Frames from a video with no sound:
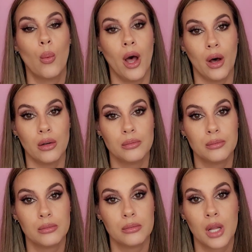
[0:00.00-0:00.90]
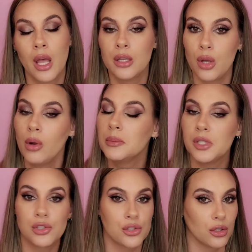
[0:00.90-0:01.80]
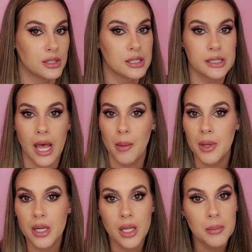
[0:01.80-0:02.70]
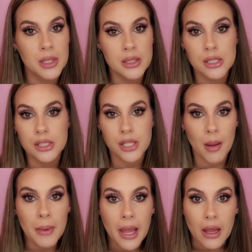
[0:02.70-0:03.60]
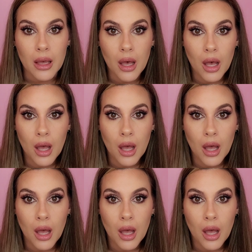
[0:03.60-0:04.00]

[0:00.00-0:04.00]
Well, Joachim just starts stabbing him in the stomach.